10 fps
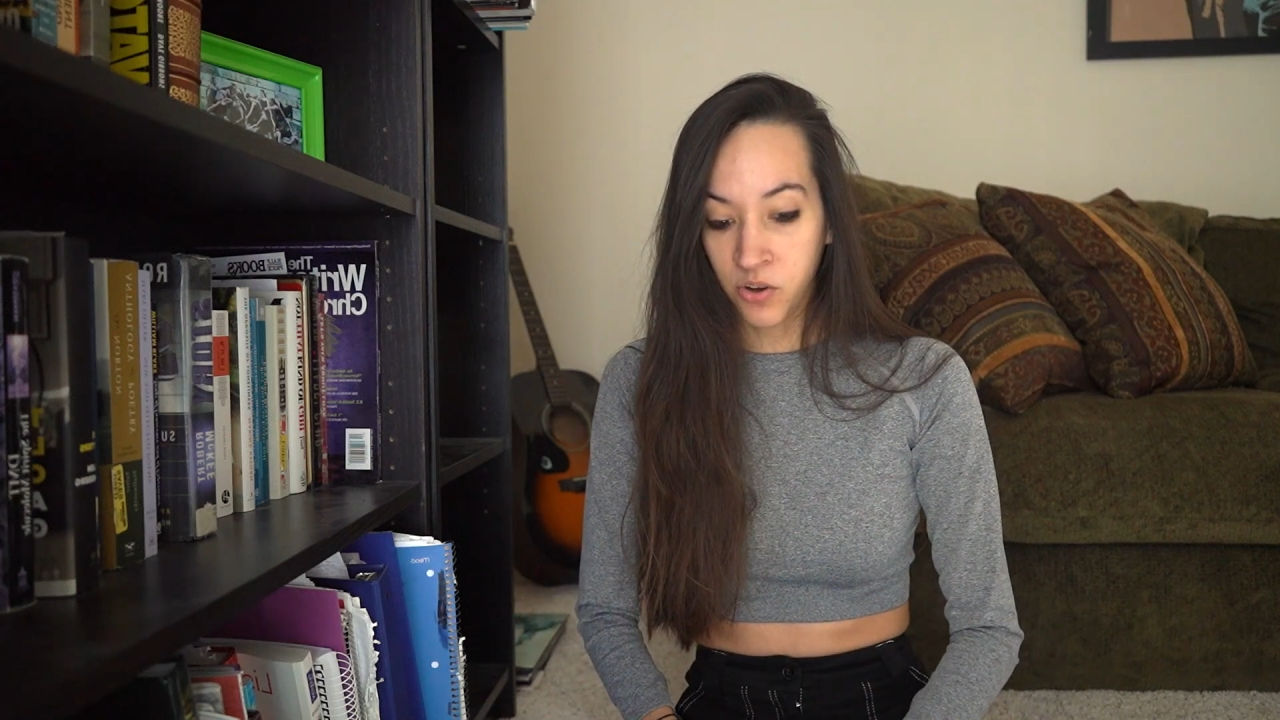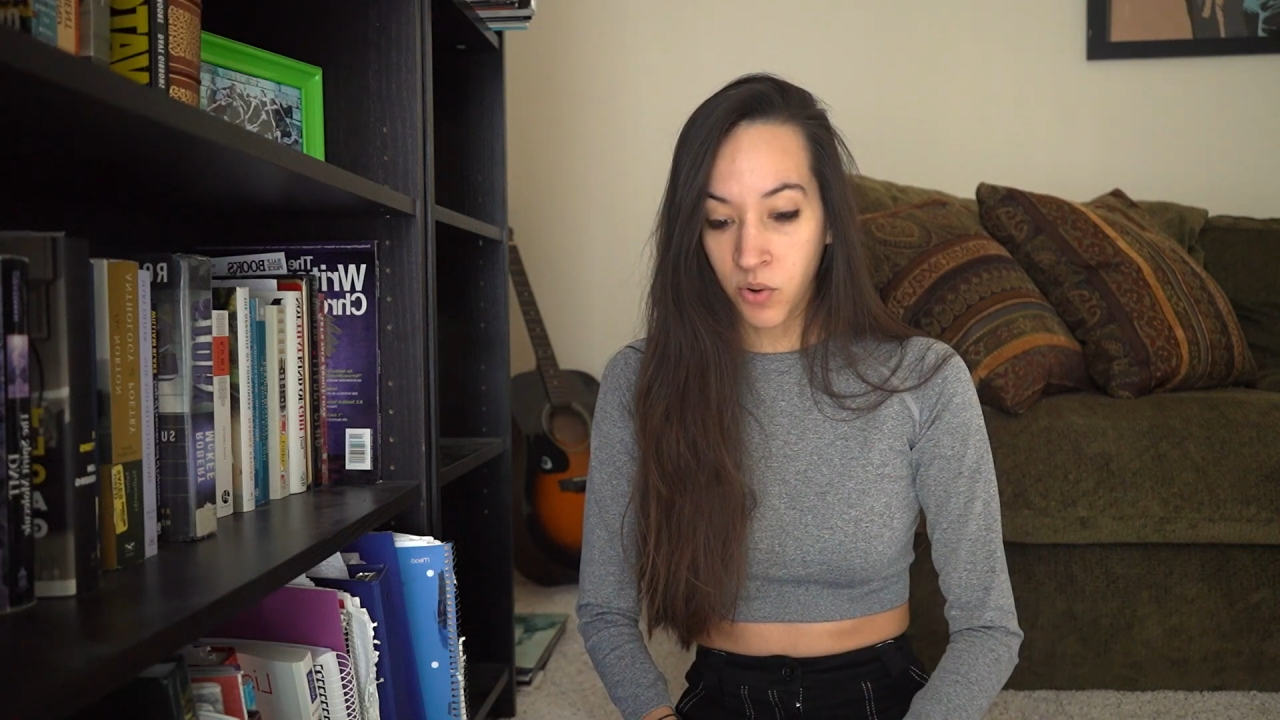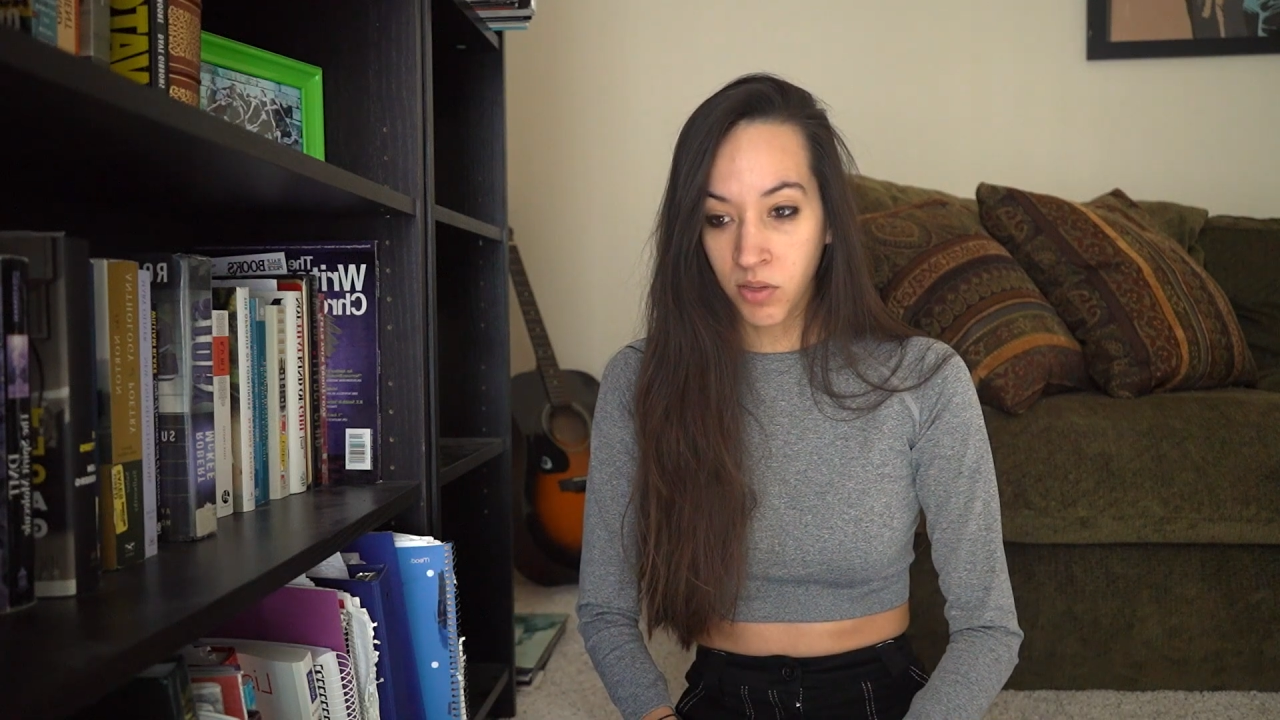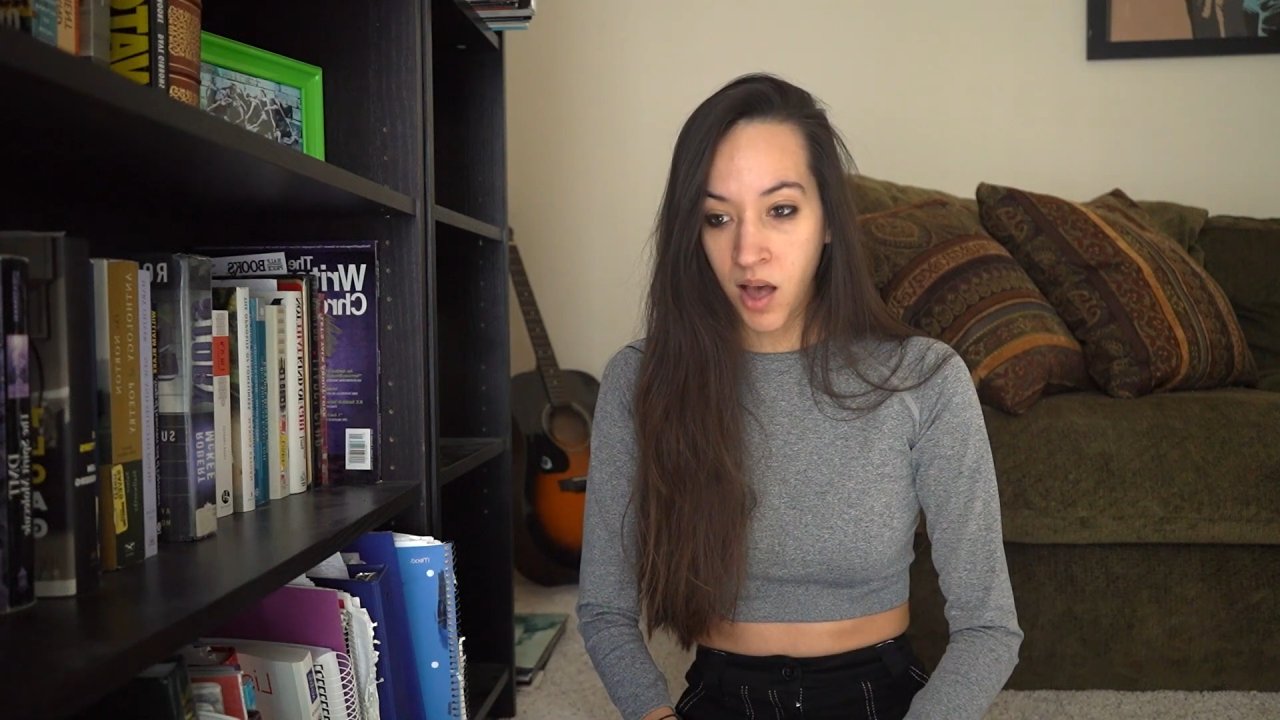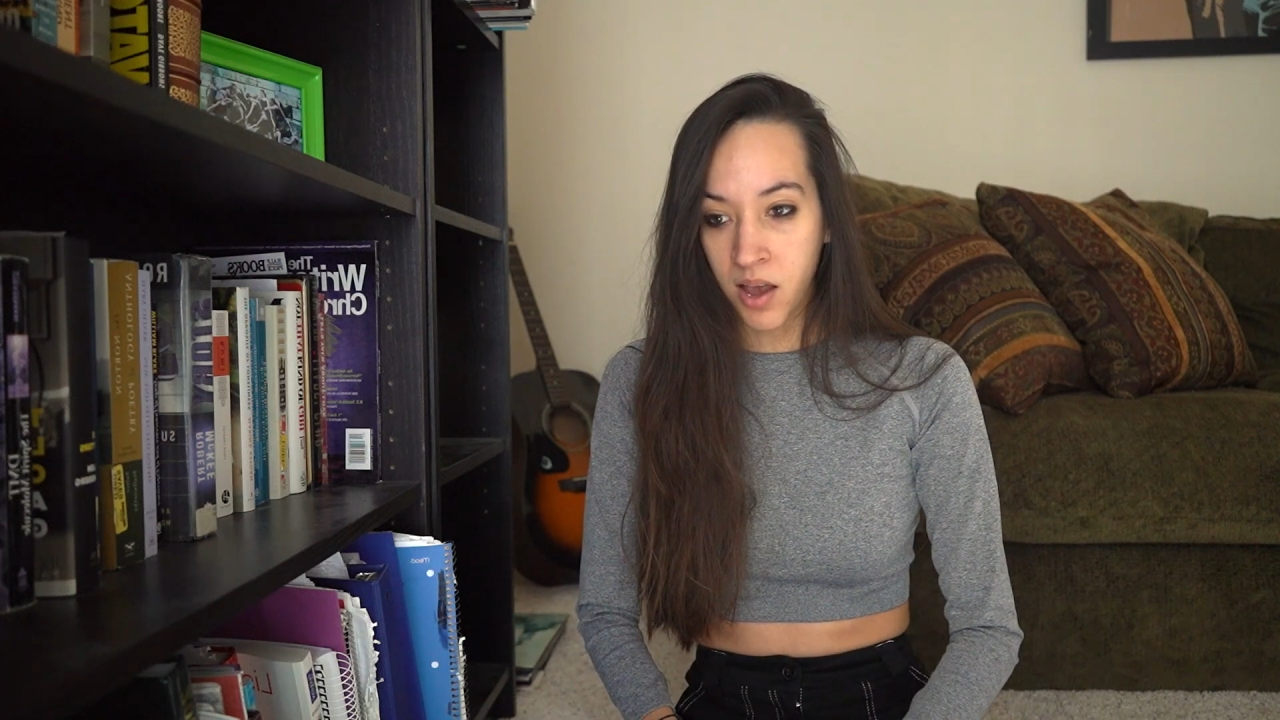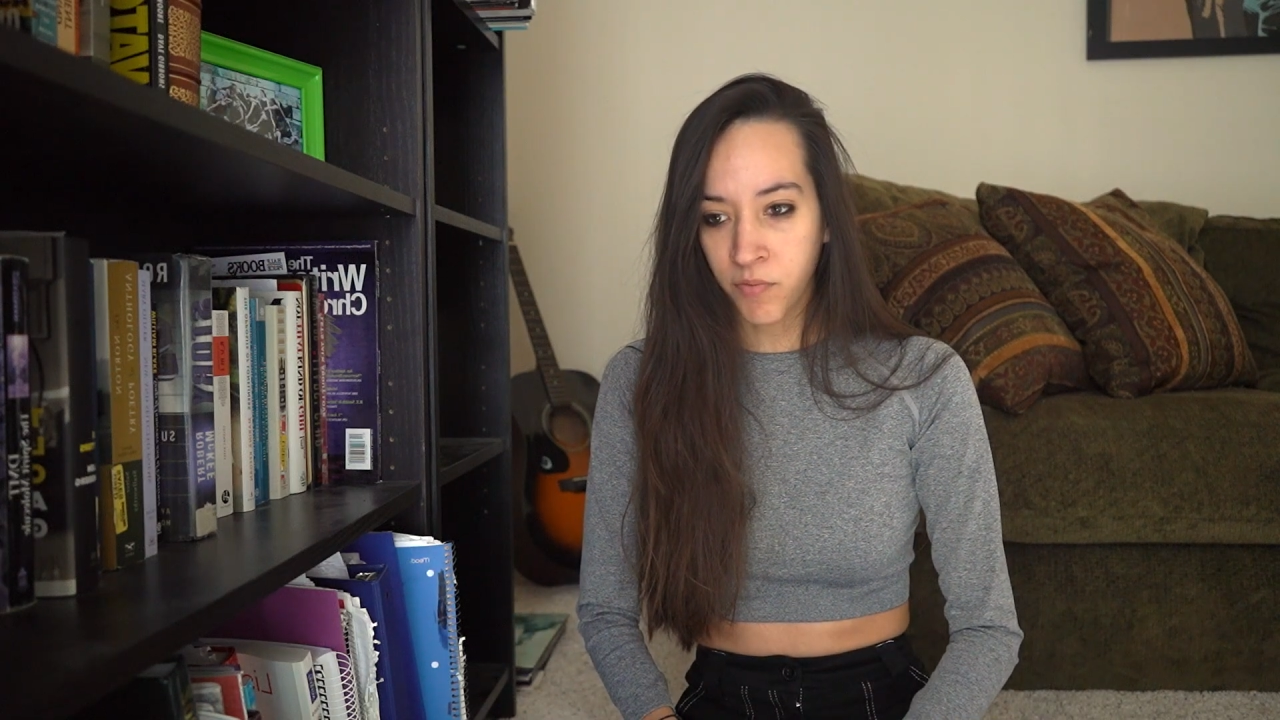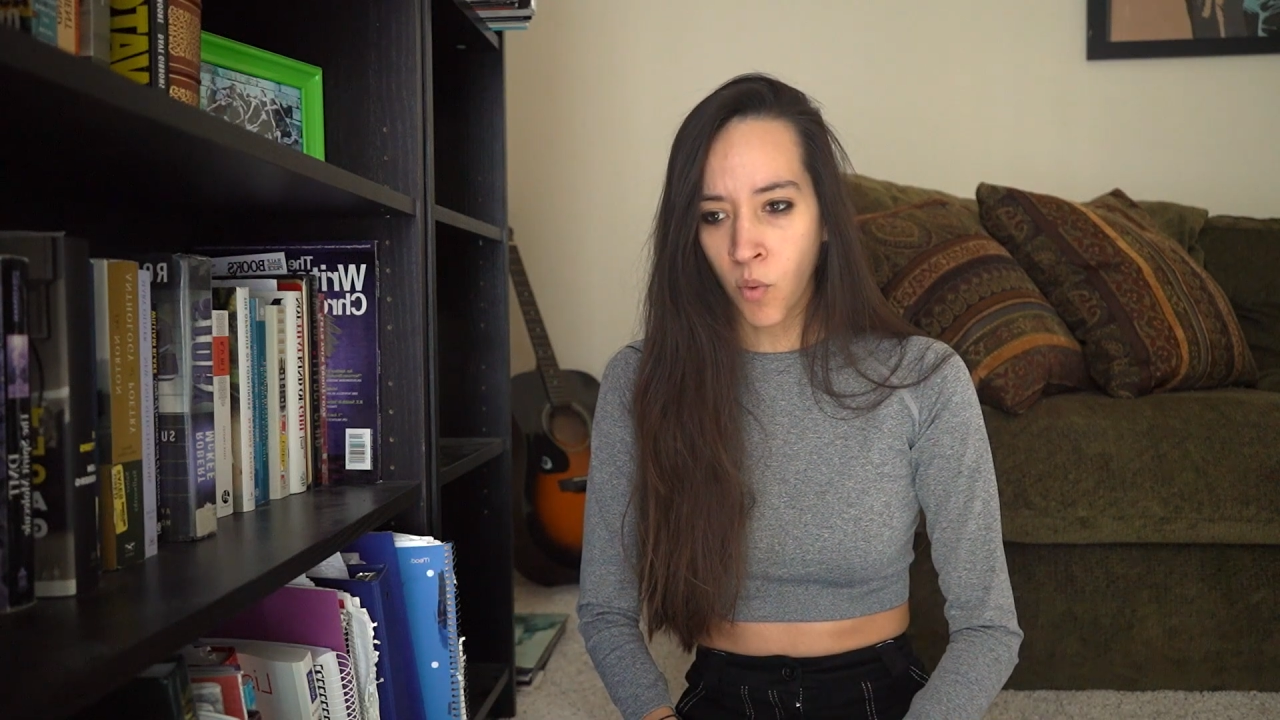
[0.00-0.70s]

your life